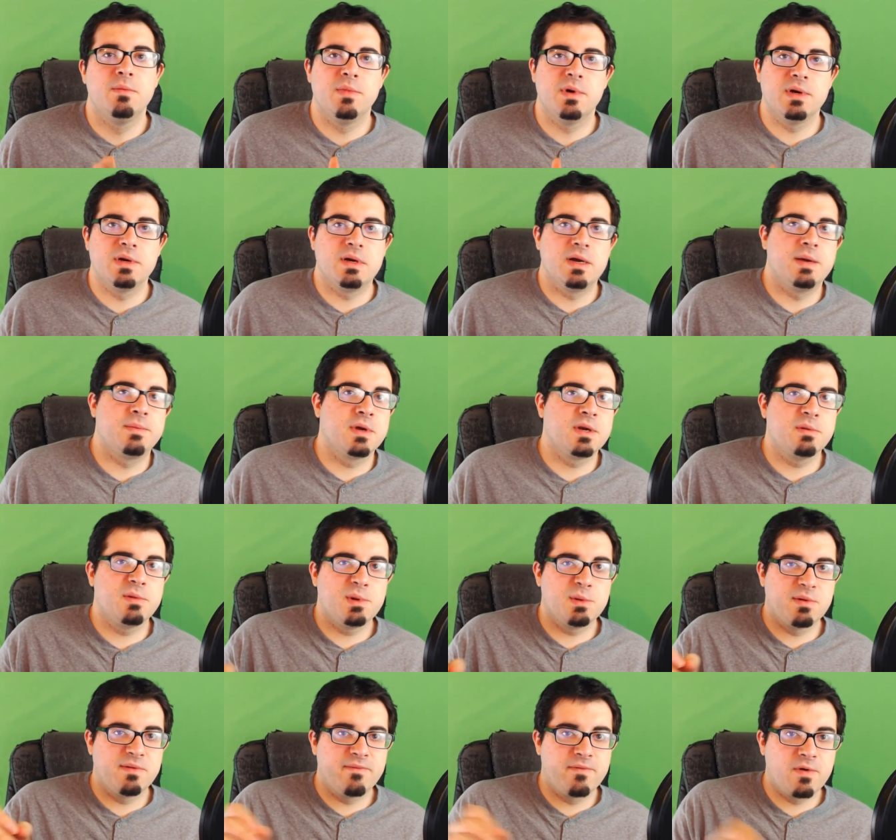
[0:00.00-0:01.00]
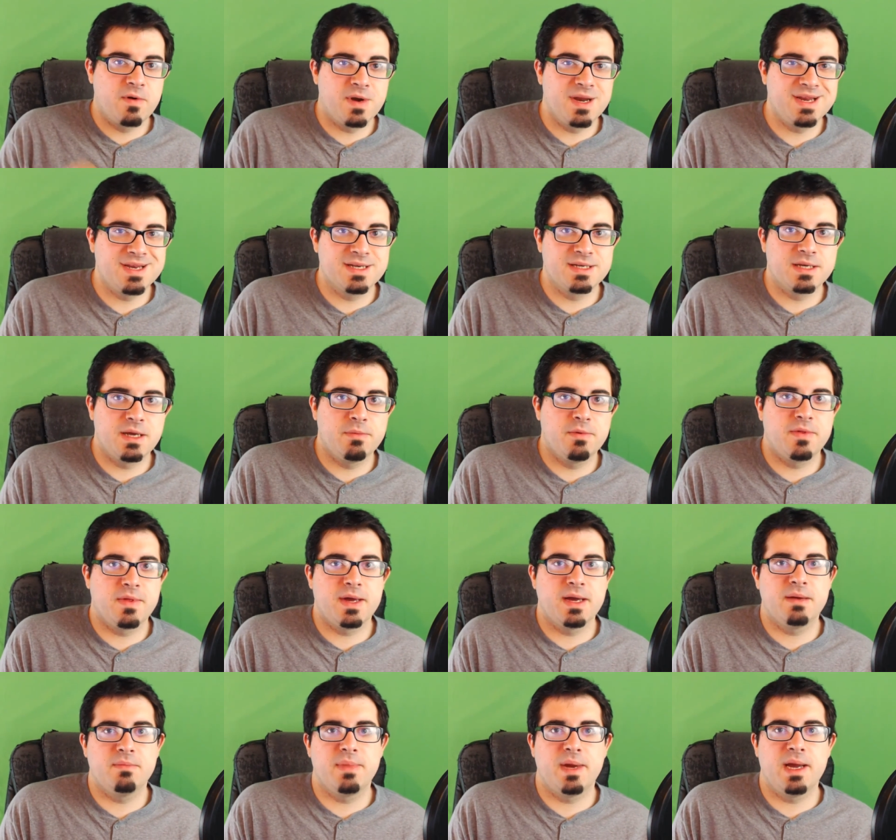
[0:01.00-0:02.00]
but I'm going to be reverting some of
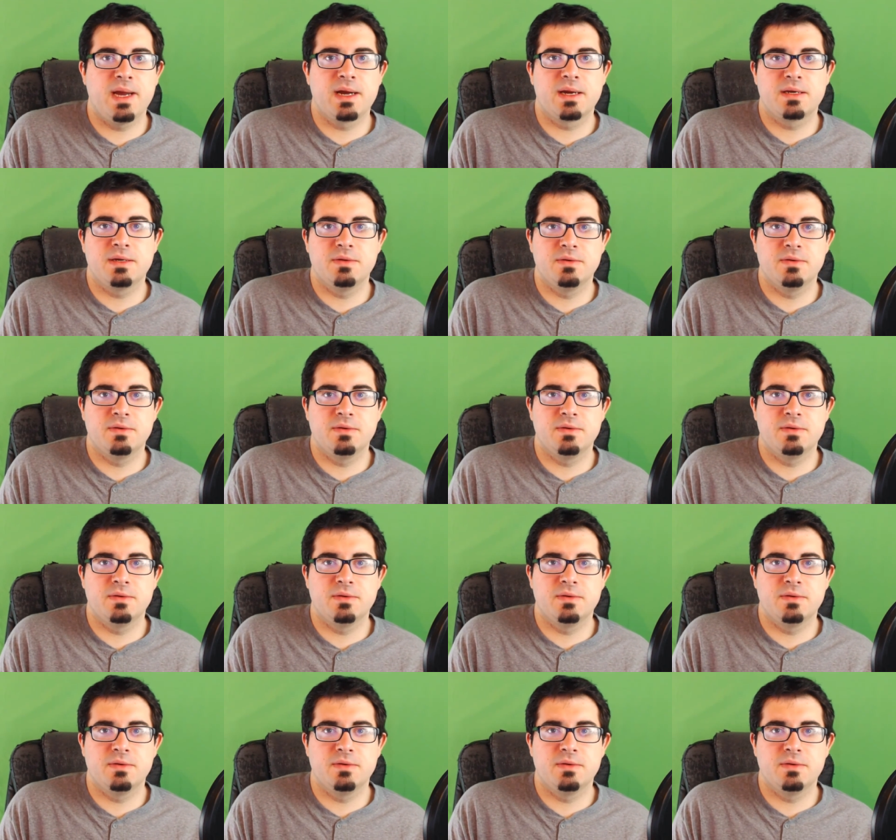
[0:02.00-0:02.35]
that back